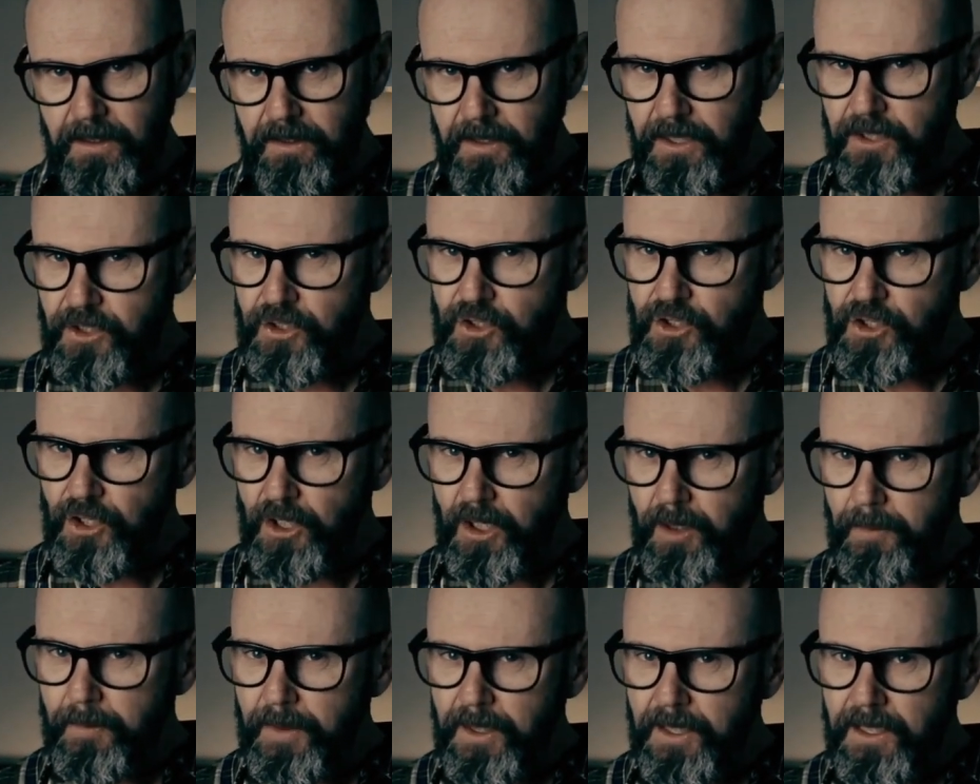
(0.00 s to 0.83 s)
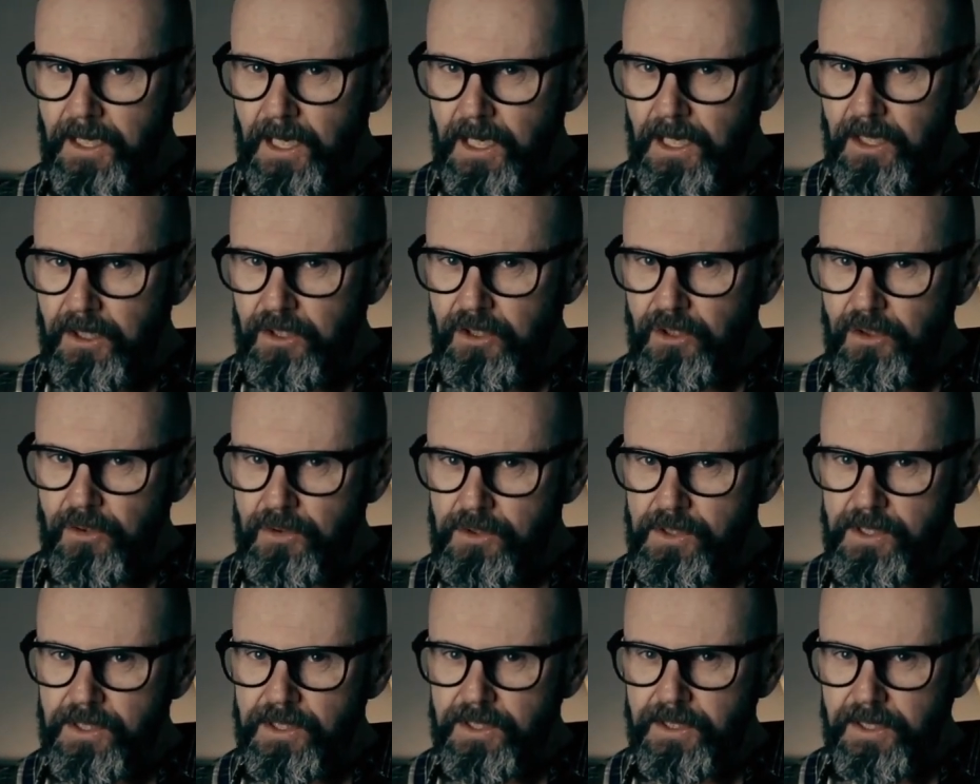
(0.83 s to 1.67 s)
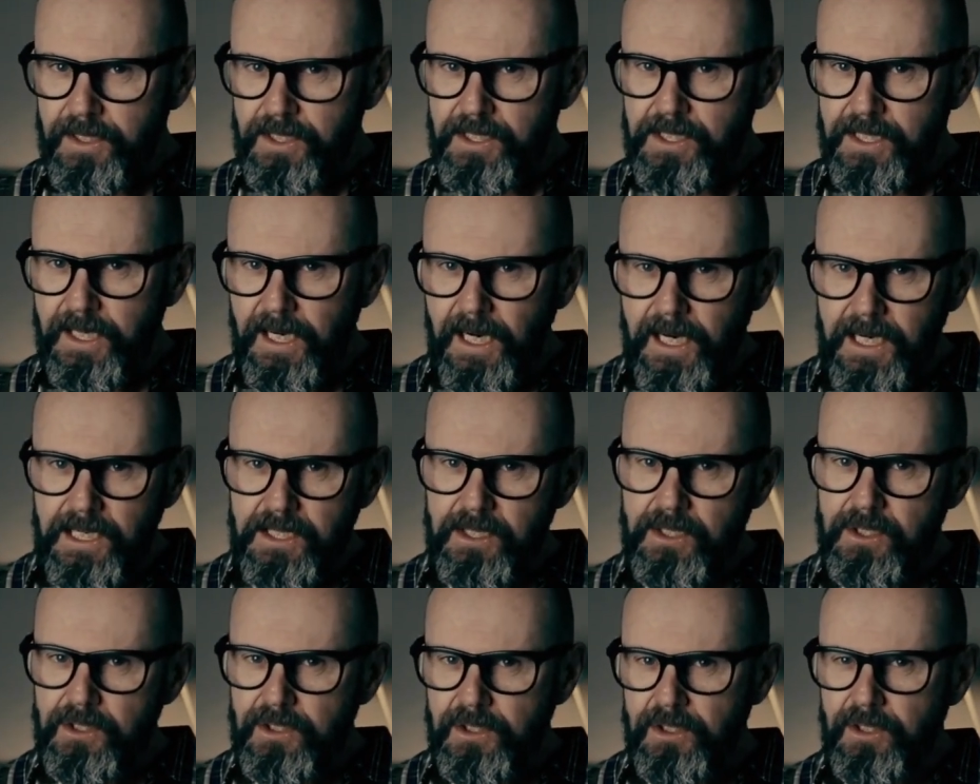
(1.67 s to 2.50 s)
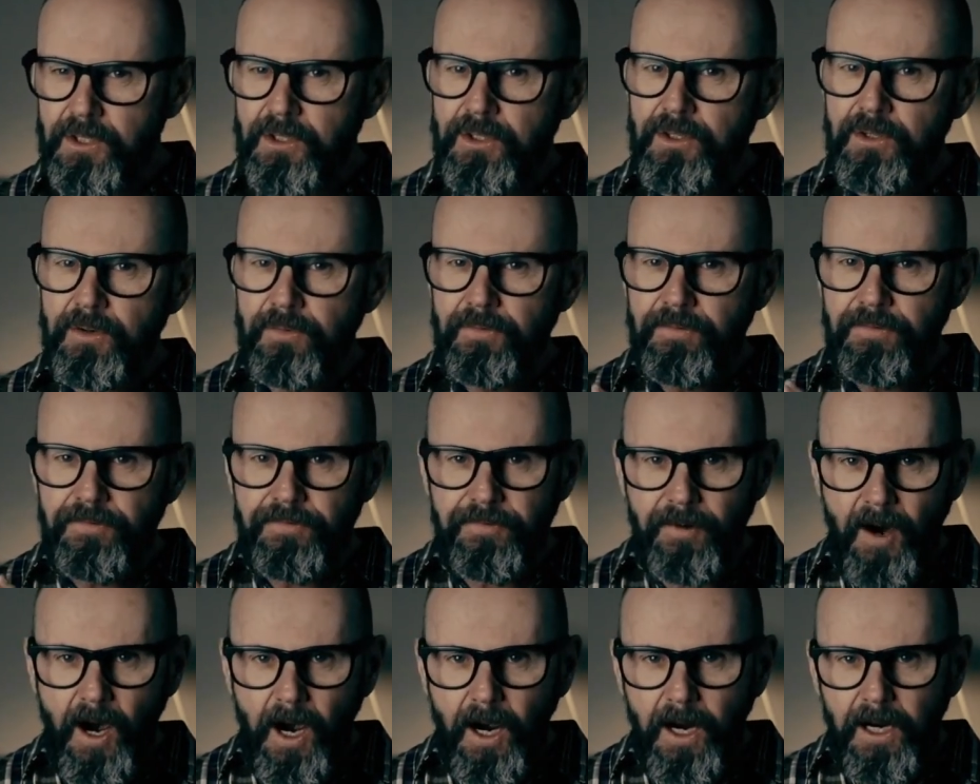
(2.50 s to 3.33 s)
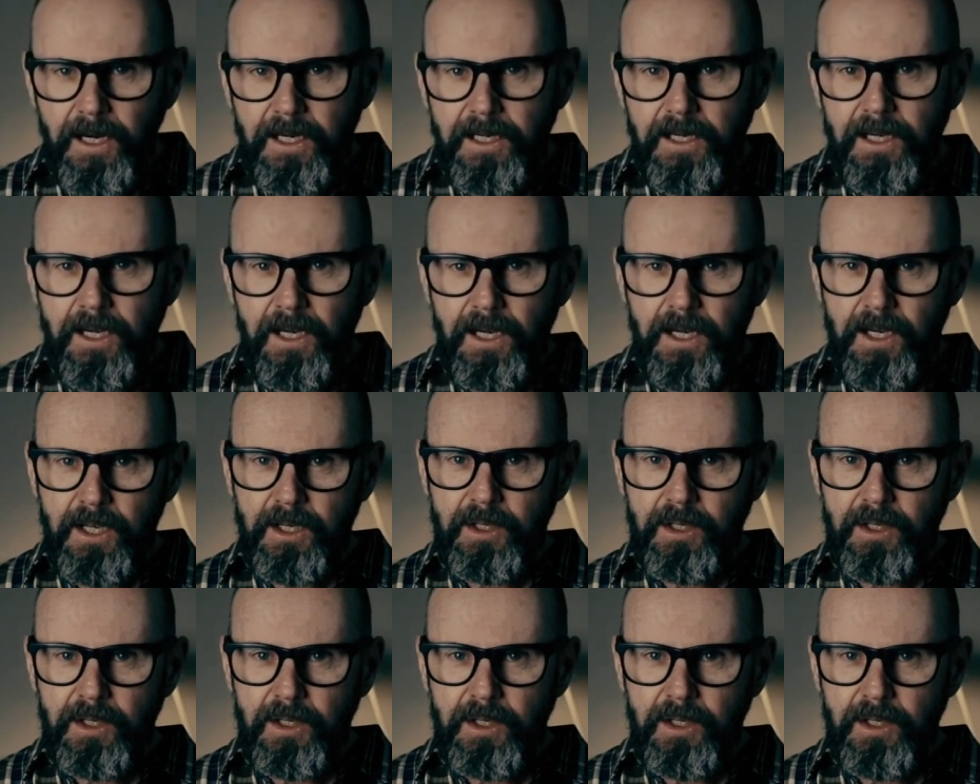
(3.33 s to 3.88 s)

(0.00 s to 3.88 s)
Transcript: The German uses these cases to define